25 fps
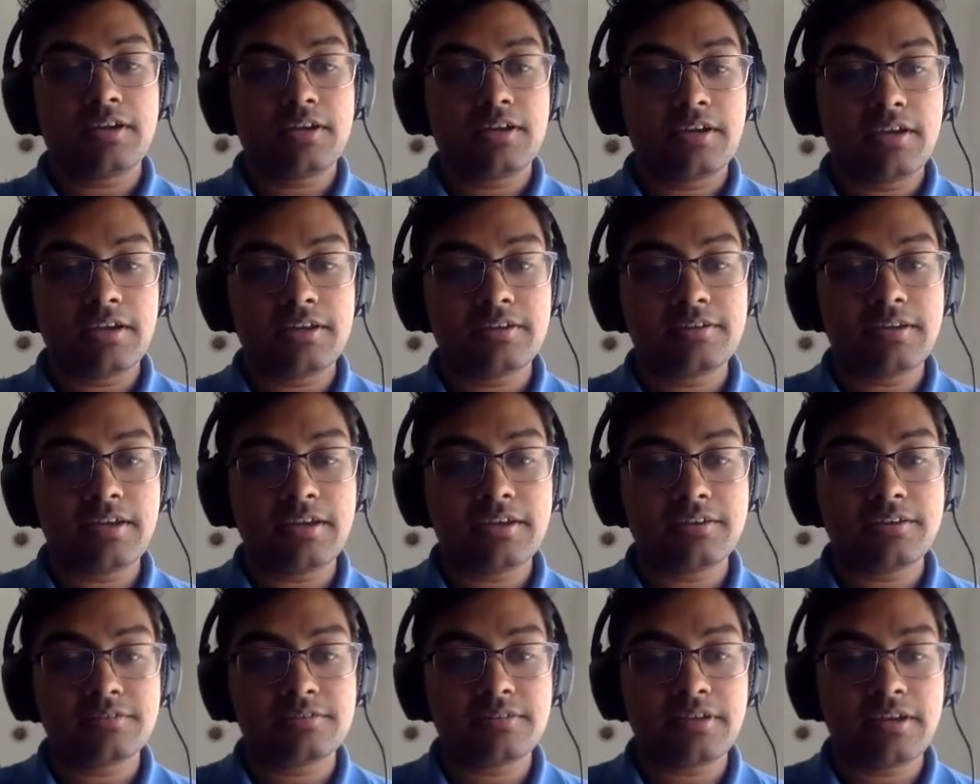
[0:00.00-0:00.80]
it
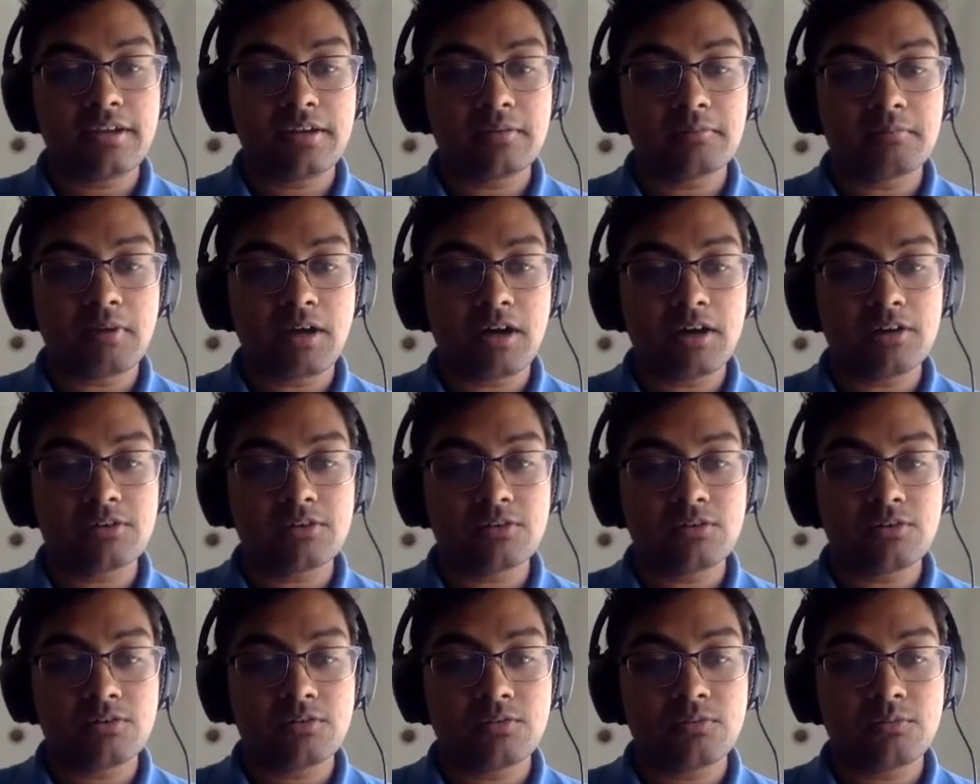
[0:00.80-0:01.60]
takes data
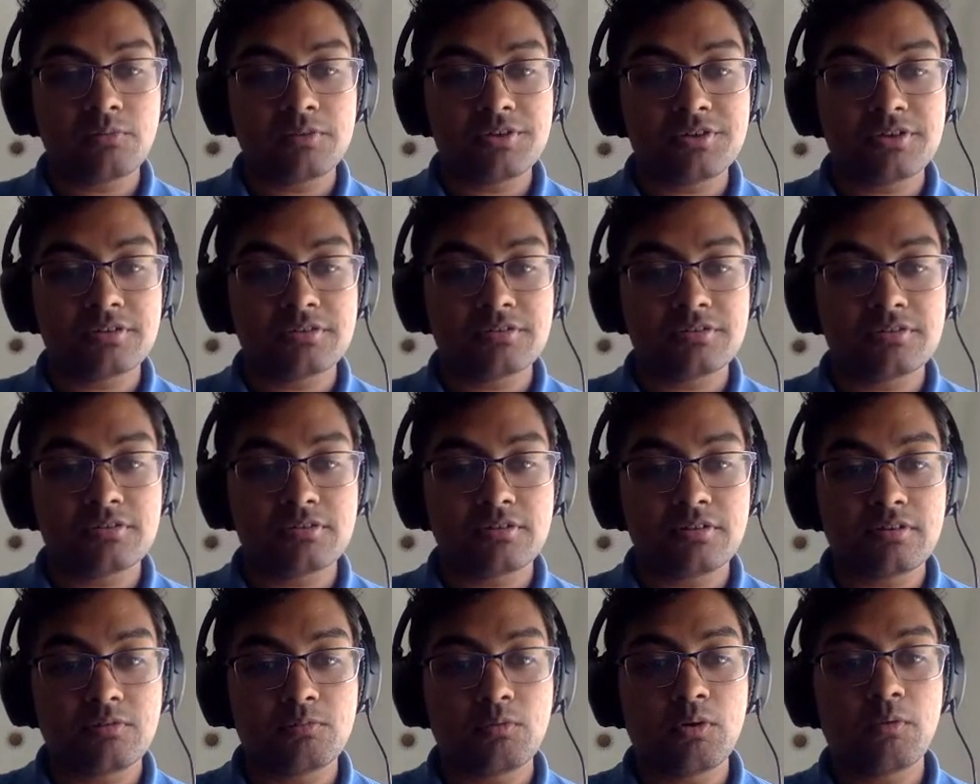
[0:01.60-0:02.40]
model, which is
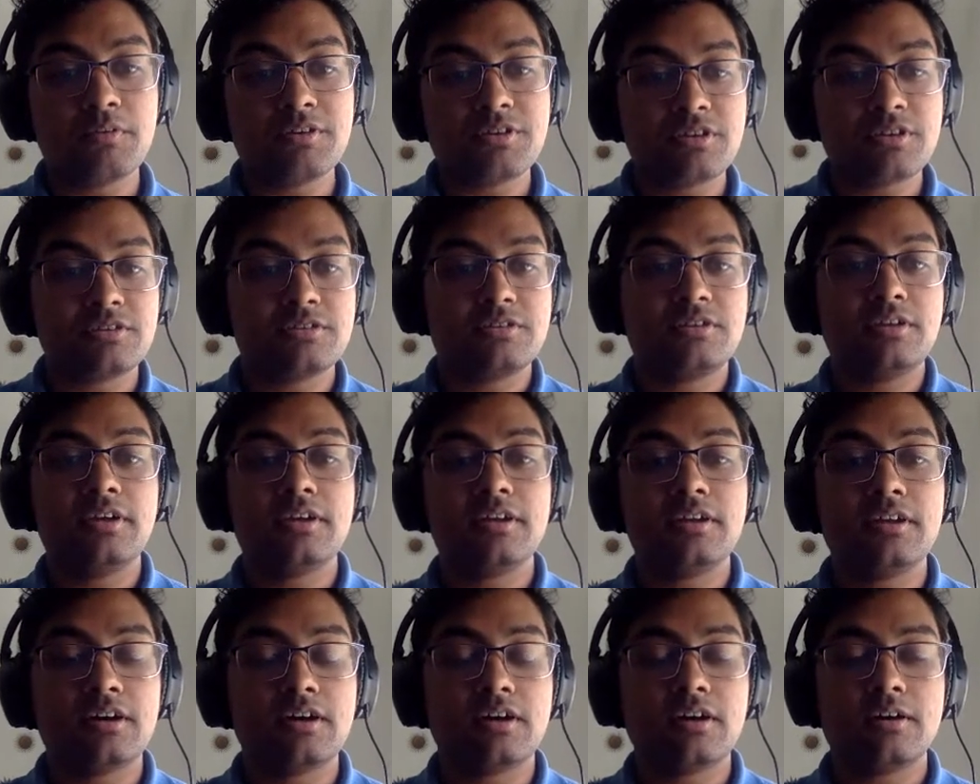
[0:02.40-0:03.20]
what we just
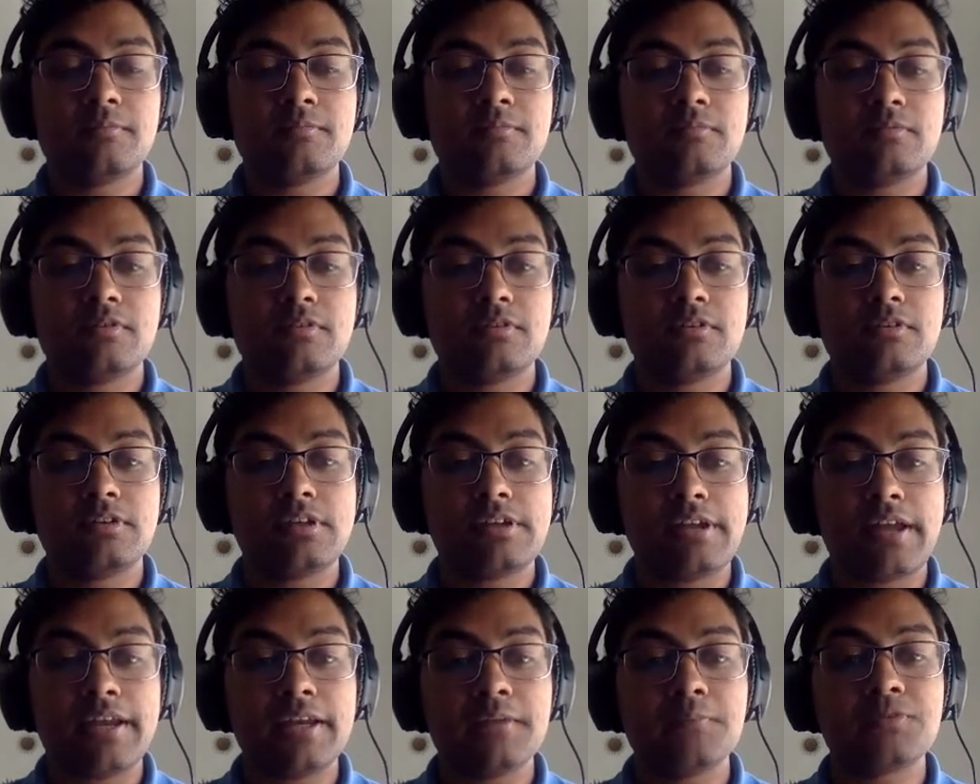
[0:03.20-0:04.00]
did, the
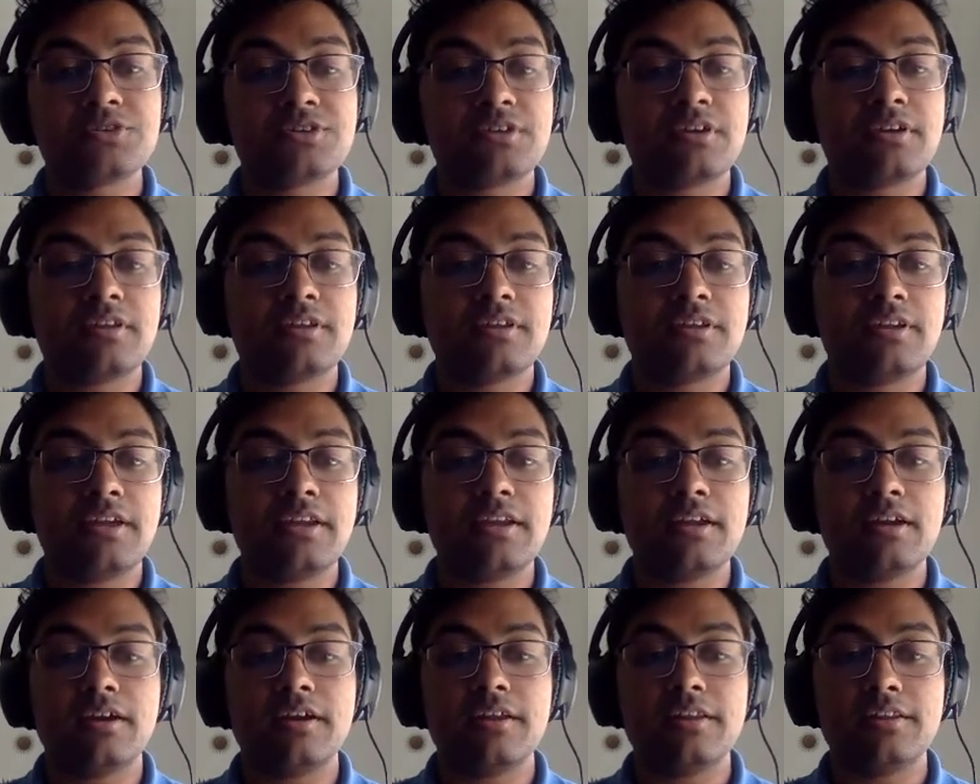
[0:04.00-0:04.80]
90% of the
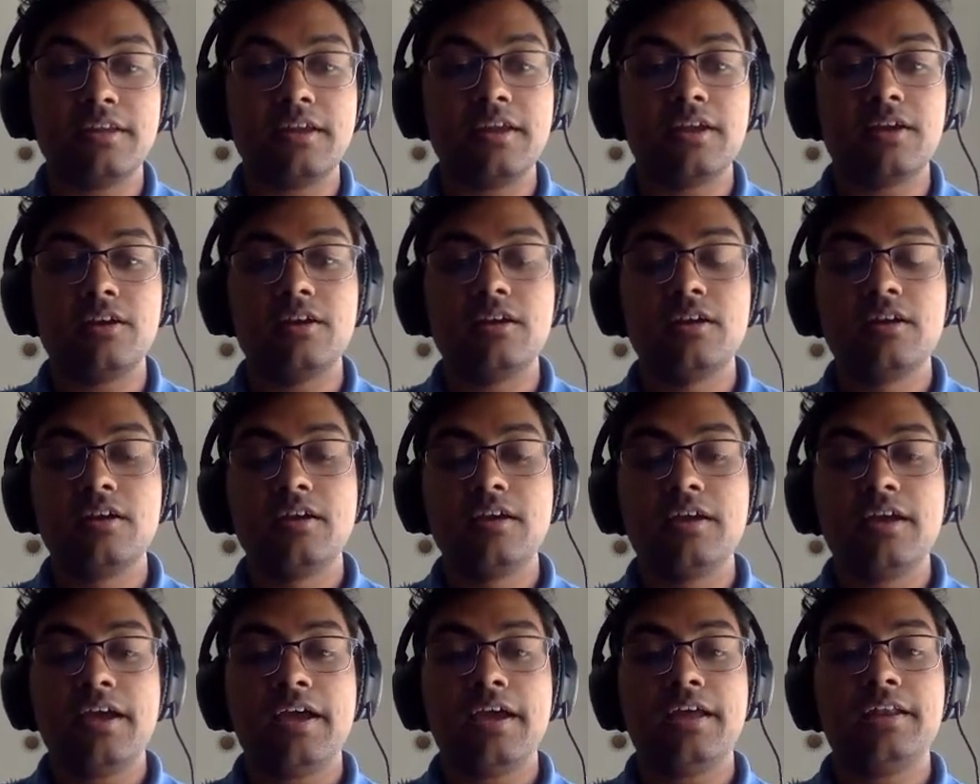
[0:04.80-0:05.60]
data in there,
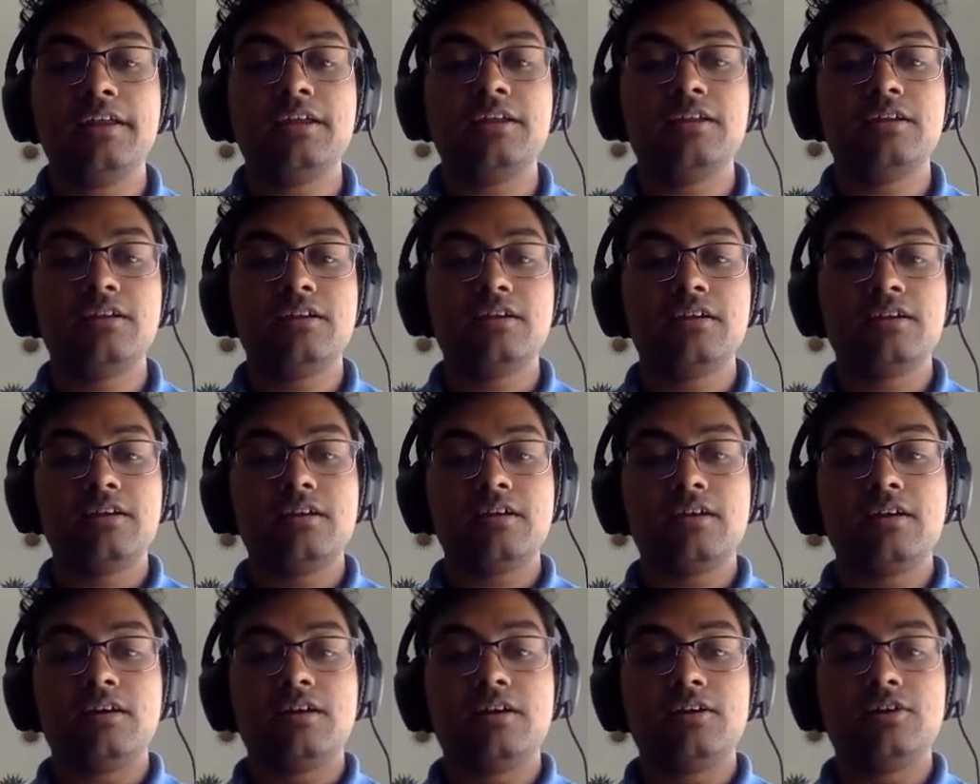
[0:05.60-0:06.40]
and it
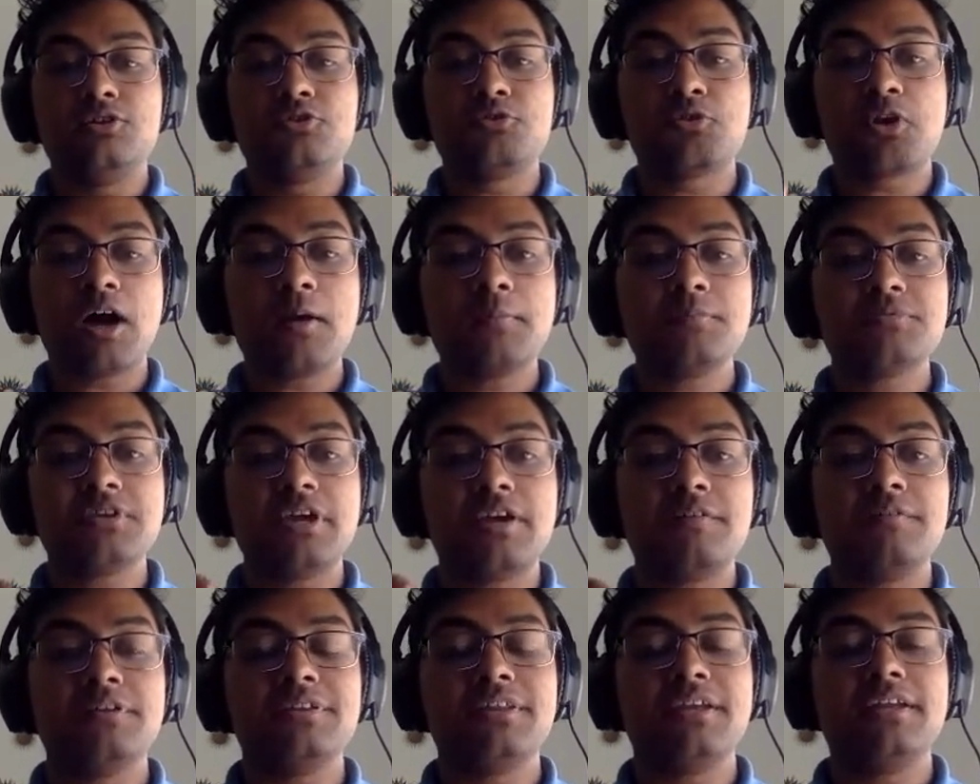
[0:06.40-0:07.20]
drops
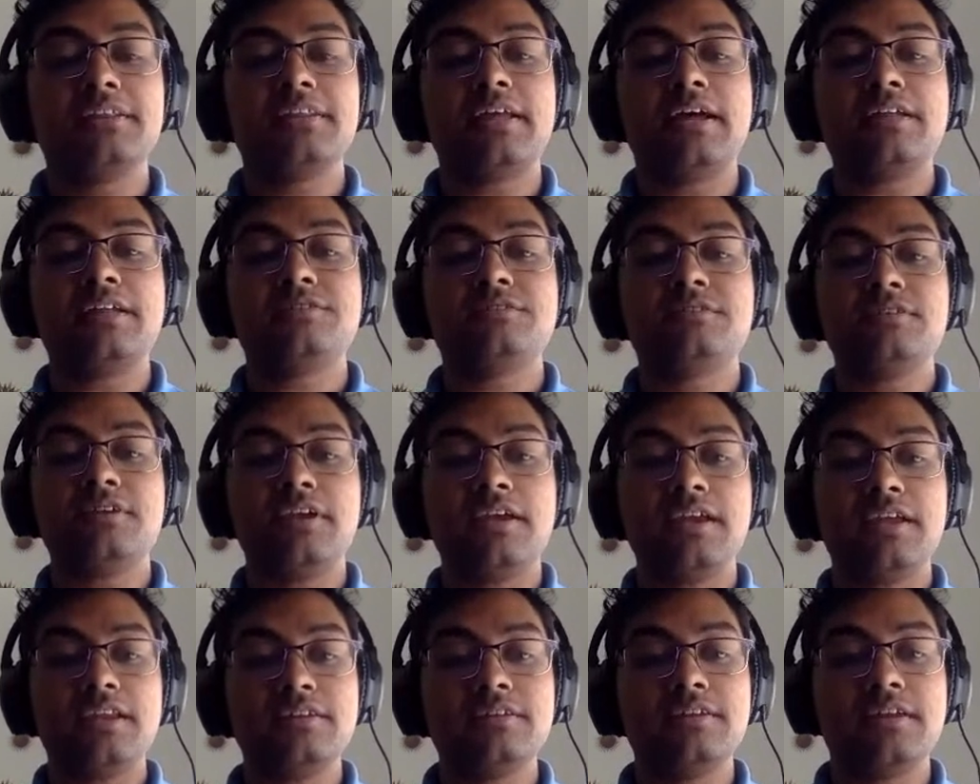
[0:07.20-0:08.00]
everything that's
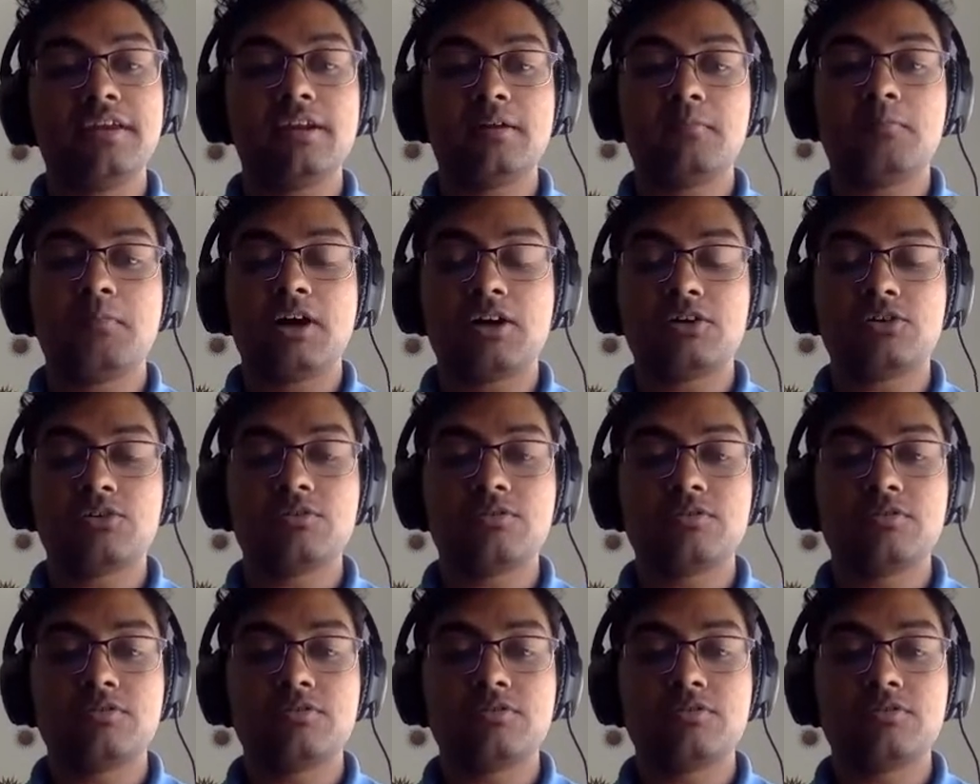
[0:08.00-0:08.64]
in data model.